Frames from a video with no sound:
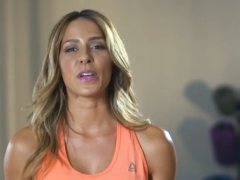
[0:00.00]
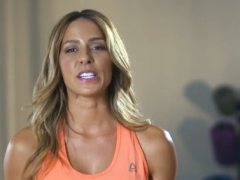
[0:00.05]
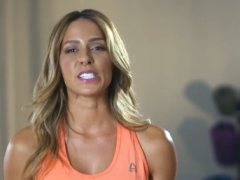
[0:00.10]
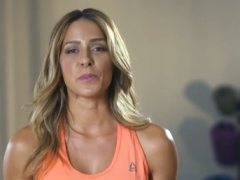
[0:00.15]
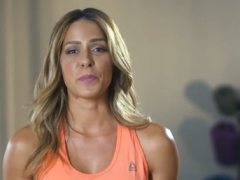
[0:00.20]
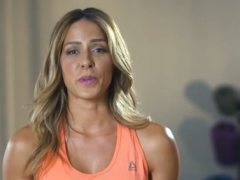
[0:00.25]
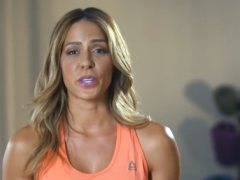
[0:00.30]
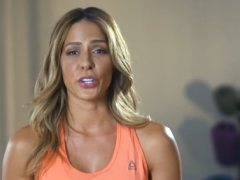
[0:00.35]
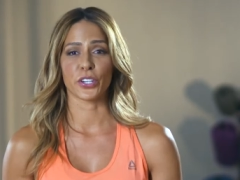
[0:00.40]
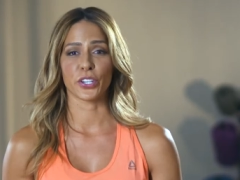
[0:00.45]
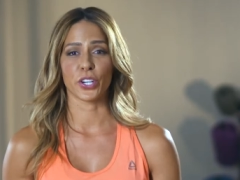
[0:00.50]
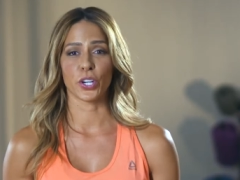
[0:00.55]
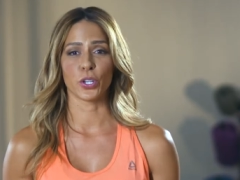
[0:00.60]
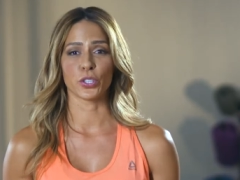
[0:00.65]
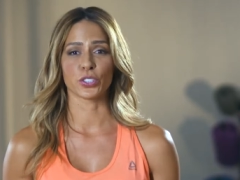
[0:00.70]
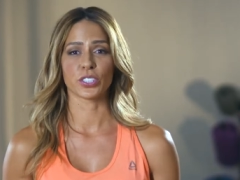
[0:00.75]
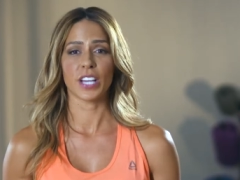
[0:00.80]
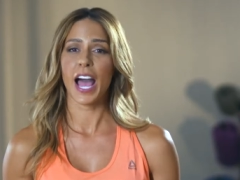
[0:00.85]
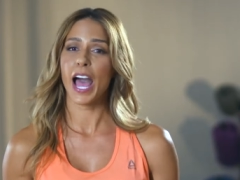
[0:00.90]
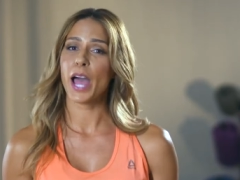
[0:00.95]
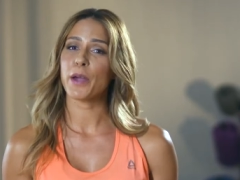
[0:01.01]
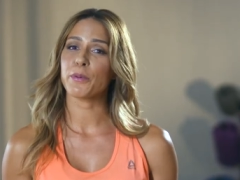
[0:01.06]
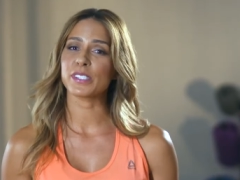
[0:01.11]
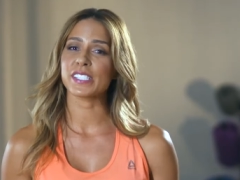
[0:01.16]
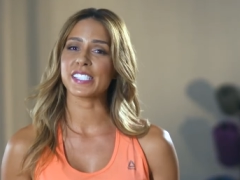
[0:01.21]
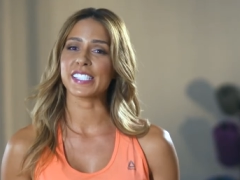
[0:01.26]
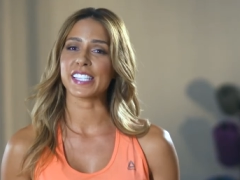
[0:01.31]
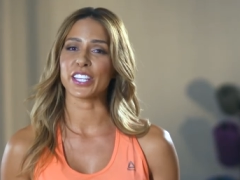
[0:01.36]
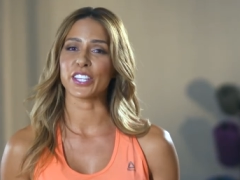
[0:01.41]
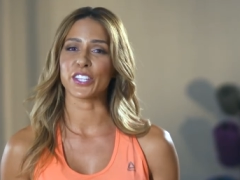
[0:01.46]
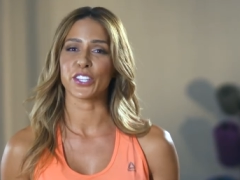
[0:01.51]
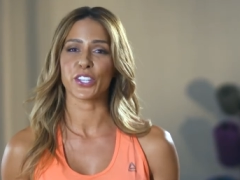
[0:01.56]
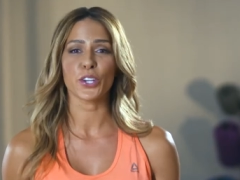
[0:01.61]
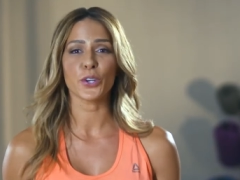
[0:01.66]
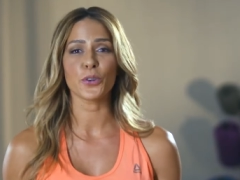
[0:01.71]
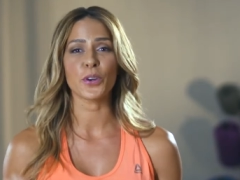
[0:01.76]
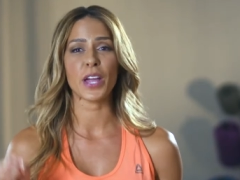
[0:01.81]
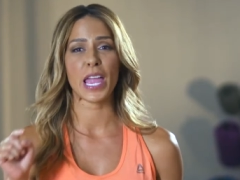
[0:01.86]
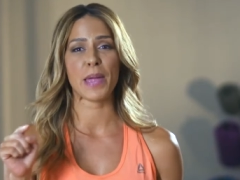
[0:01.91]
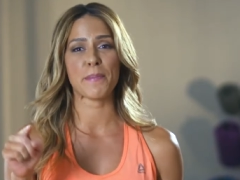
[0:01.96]
wait to be your coach. I will see
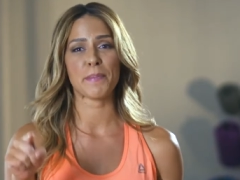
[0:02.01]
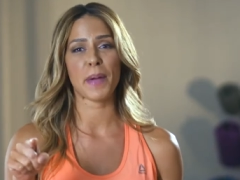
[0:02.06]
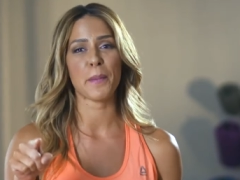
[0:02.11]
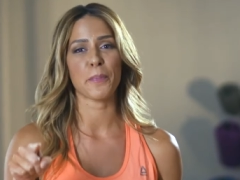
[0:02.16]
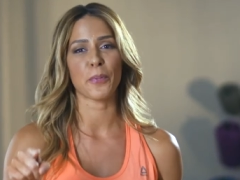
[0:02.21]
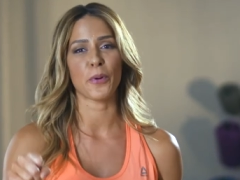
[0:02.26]
you in my